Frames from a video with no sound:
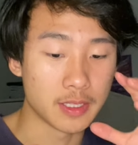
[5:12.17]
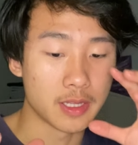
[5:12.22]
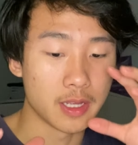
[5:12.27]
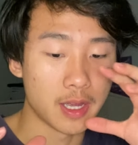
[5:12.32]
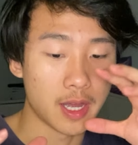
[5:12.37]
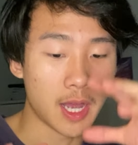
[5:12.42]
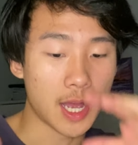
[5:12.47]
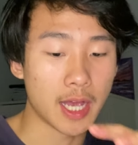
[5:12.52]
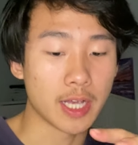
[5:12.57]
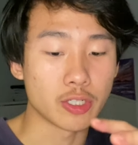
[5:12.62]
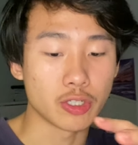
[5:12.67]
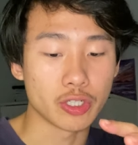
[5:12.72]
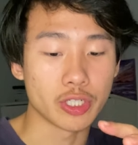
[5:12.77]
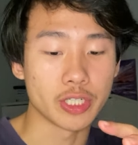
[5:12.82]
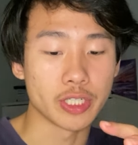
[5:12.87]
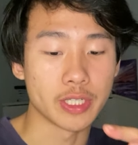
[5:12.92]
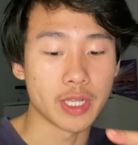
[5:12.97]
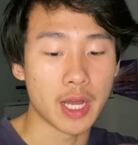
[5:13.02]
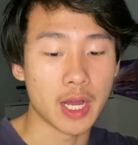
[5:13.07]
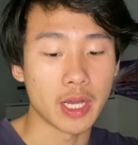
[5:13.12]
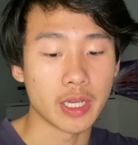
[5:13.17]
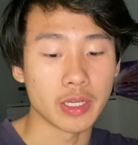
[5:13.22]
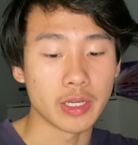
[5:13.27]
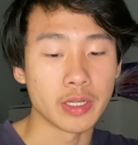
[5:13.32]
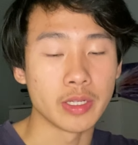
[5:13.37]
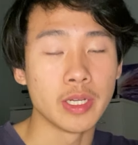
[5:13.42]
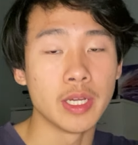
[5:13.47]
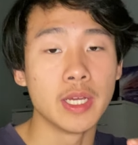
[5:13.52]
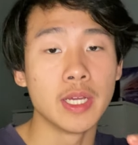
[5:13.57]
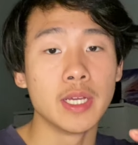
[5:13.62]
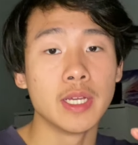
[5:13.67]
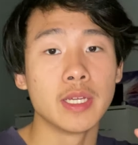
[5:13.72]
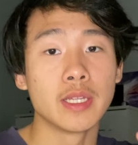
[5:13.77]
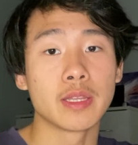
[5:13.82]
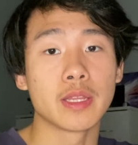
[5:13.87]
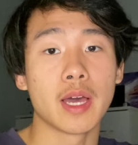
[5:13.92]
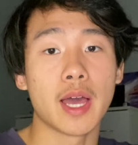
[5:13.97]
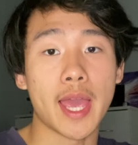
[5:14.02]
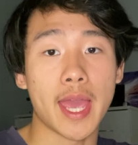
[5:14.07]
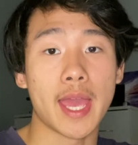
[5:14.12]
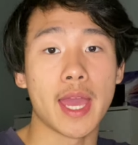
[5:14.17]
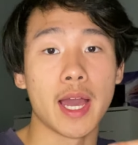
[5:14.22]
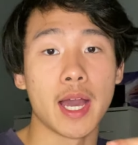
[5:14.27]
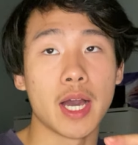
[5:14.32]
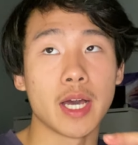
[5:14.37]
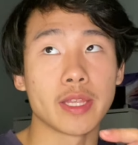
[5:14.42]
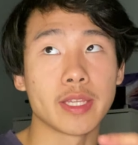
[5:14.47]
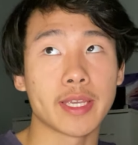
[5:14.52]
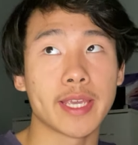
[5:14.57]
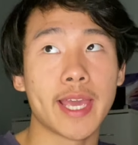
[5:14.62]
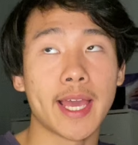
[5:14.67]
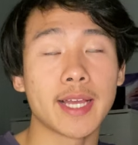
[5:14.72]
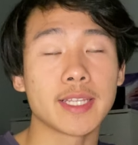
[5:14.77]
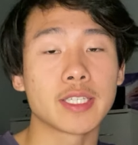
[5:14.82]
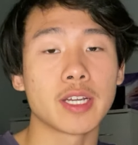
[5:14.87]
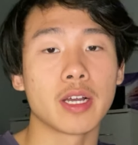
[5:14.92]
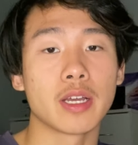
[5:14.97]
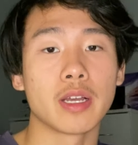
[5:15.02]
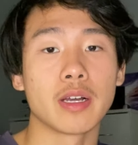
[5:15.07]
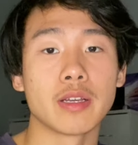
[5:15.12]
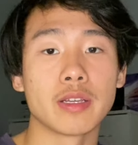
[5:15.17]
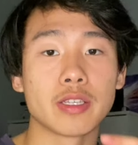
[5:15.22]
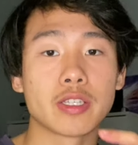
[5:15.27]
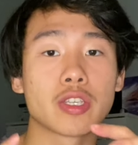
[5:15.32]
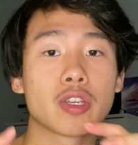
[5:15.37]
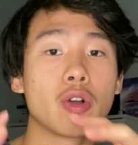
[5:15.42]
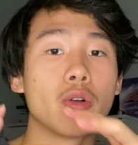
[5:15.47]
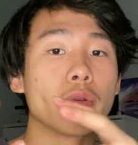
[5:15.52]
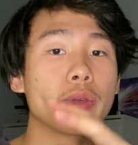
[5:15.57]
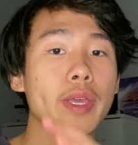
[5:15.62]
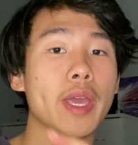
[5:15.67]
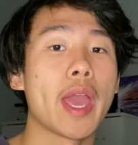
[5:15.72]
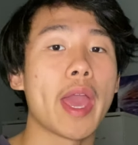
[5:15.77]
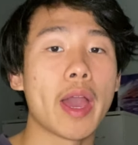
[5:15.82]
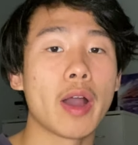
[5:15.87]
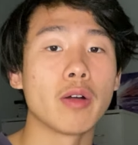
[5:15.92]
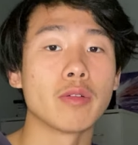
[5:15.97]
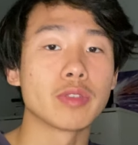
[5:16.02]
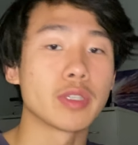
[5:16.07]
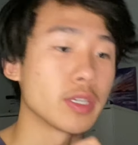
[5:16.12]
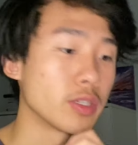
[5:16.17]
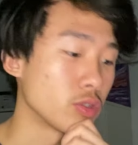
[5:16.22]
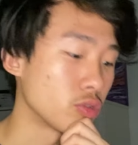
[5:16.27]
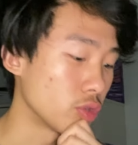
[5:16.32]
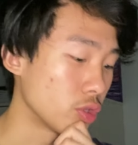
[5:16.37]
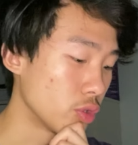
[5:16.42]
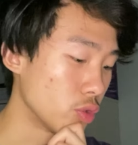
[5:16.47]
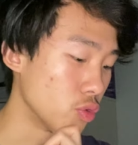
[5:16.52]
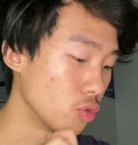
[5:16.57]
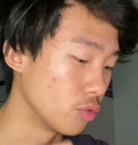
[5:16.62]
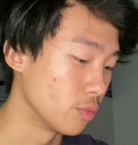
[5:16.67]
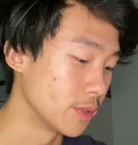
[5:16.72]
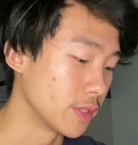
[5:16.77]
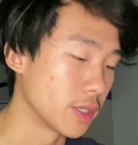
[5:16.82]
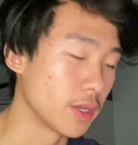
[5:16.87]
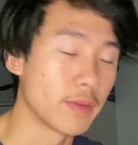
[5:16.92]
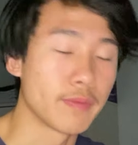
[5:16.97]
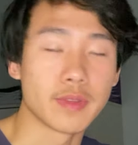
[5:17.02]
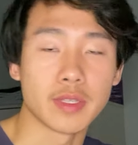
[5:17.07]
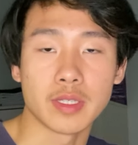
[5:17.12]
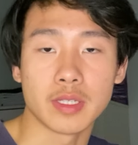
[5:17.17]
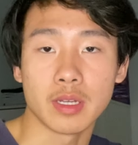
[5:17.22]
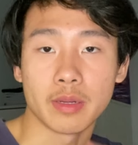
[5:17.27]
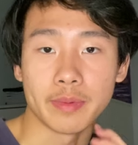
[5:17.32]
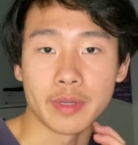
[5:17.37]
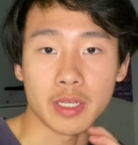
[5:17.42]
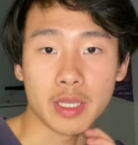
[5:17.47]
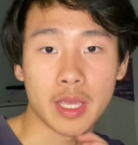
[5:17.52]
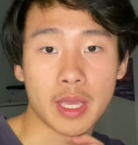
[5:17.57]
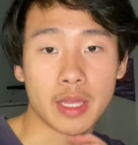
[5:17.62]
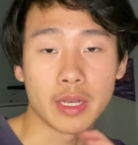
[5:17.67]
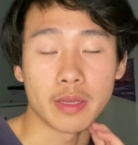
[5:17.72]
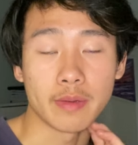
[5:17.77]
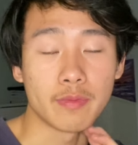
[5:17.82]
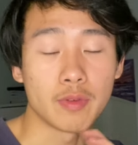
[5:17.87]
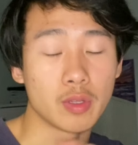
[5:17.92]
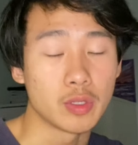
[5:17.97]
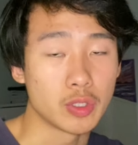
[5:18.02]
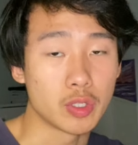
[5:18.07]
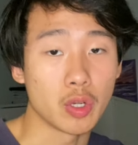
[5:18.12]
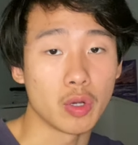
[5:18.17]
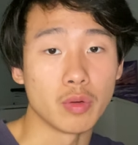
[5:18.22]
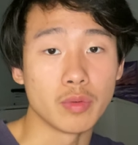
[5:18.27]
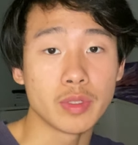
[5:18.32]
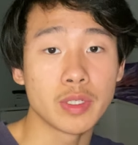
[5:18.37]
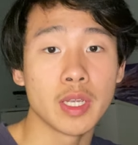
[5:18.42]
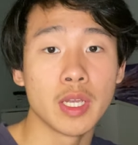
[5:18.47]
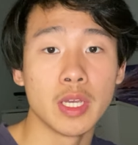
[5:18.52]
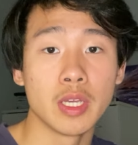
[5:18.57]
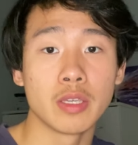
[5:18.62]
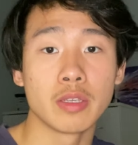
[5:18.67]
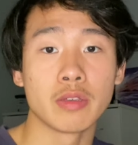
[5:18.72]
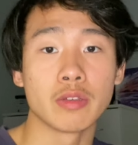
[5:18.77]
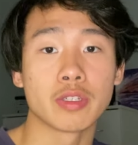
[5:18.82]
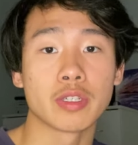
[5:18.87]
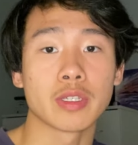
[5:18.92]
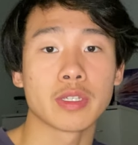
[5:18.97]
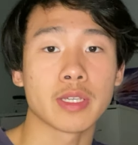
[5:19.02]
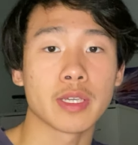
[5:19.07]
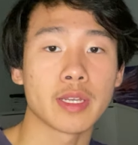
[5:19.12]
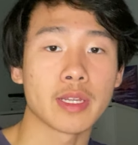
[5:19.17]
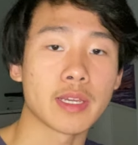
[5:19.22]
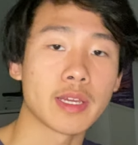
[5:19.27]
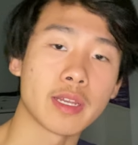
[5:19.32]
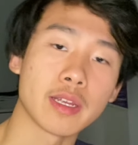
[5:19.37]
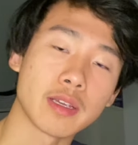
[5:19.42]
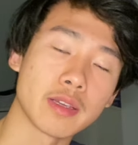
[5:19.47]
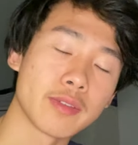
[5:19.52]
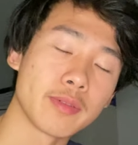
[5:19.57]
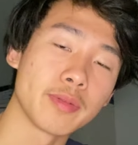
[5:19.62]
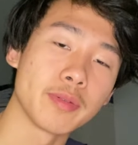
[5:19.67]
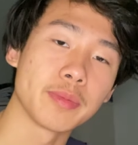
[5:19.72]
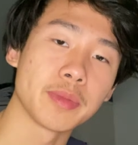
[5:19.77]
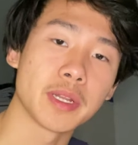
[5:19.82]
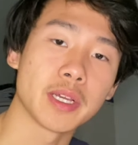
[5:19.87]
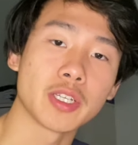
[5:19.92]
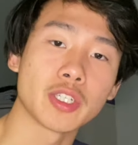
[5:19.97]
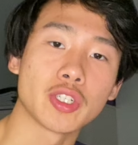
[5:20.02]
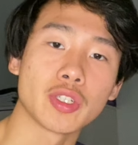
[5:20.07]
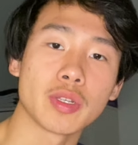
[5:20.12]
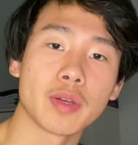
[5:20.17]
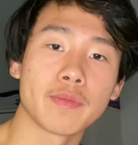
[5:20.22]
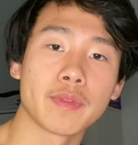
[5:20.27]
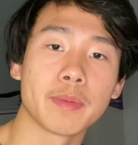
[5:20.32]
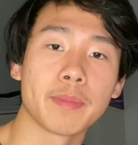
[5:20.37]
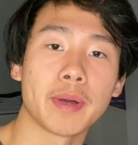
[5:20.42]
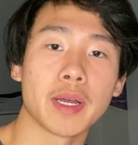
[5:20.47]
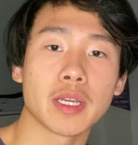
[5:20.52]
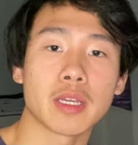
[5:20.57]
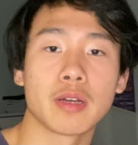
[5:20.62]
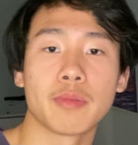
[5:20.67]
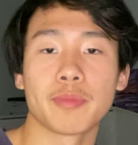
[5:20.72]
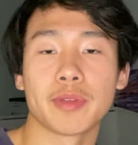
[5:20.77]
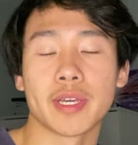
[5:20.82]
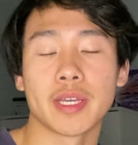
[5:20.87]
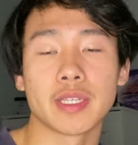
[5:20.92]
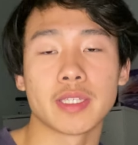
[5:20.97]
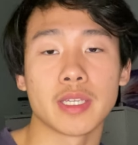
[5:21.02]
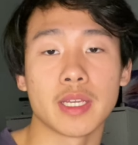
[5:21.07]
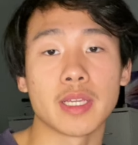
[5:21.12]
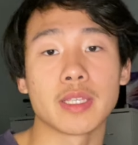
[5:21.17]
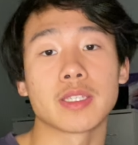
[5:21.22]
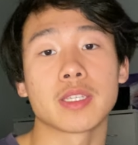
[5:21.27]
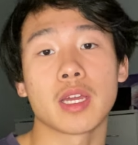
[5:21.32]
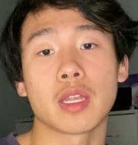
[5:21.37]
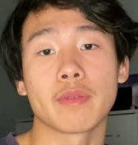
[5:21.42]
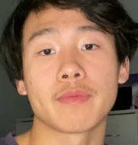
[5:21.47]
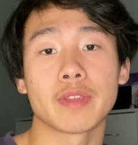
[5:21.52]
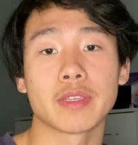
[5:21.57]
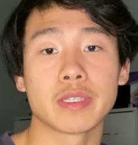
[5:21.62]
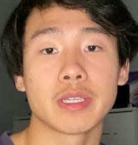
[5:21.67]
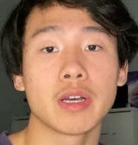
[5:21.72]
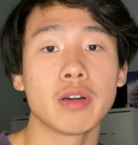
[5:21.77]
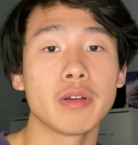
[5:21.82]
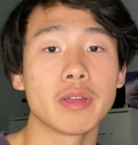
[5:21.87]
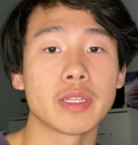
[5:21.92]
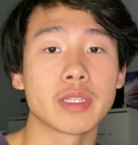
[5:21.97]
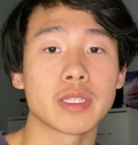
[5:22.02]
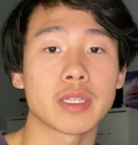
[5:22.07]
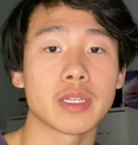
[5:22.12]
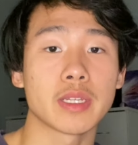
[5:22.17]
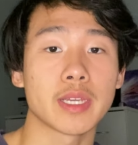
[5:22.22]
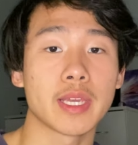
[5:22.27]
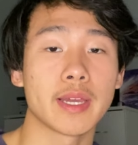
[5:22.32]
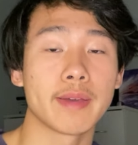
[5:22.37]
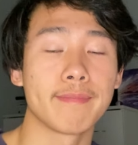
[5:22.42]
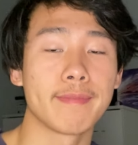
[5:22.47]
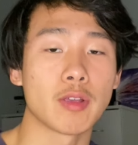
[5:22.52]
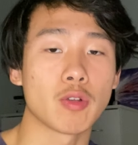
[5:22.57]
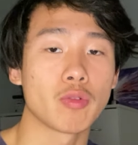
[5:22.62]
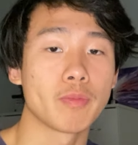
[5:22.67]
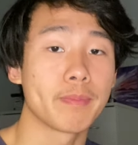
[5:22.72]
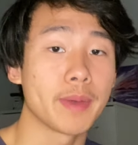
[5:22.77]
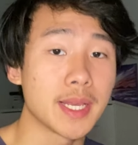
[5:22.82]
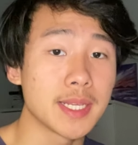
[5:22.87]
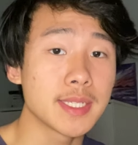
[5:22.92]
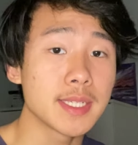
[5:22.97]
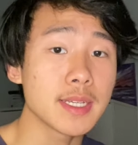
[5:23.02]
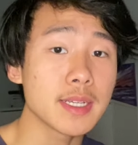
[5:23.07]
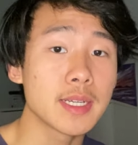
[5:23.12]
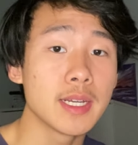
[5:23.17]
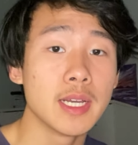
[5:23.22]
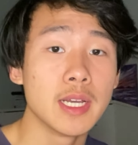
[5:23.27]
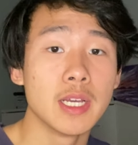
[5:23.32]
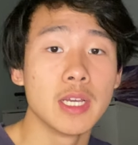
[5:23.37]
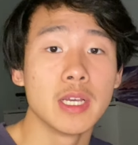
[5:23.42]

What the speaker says: hydrogen ion, the cation is going out into the lumen of the stomach, and if you don't, you're just going to get an accumulation of the bicarbonate inside of the cell, and it's going to get very basic,